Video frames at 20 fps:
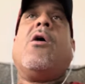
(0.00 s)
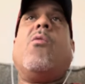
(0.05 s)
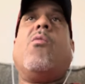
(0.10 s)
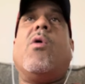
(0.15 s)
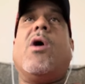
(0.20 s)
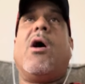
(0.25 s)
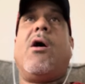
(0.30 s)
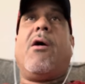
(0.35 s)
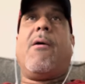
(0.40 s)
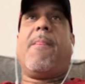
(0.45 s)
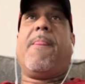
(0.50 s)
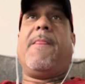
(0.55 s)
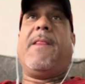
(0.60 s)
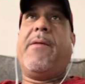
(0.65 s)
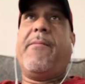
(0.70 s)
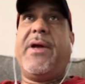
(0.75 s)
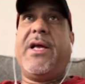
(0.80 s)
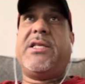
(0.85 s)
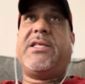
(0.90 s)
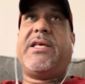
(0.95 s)
Well,
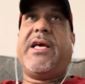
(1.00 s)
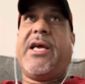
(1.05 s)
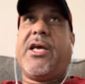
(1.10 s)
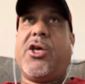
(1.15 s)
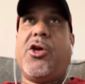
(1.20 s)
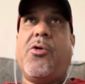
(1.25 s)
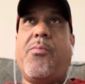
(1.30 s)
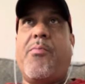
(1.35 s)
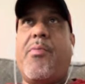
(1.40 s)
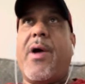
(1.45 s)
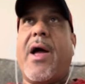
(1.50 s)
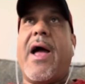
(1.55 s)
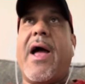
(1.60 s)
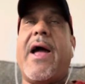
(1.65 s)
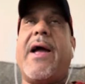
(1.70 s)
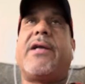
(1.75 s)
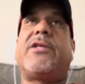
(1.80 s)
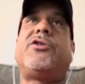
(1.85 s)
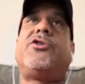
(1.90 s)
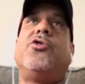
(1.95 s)
let me take you
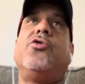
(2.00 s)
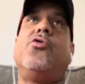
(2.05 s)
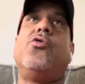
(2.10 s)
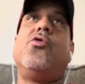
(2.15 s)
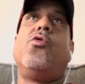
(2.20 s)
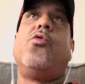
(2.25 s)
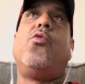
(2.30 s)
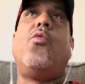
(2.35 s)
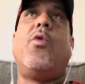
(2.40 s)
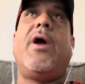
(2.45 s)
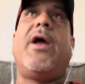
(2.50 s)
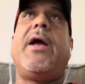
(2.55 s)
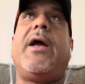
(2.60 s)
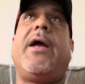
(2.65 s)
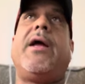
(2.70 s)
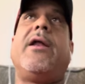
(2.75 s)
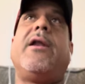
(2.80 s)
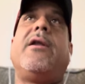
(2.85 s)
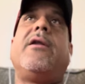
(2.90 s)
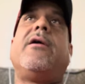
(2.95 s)
back to
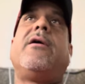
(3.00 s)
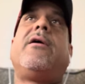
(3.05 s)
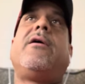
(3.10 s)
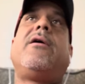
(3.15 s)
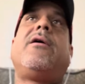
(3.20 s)
when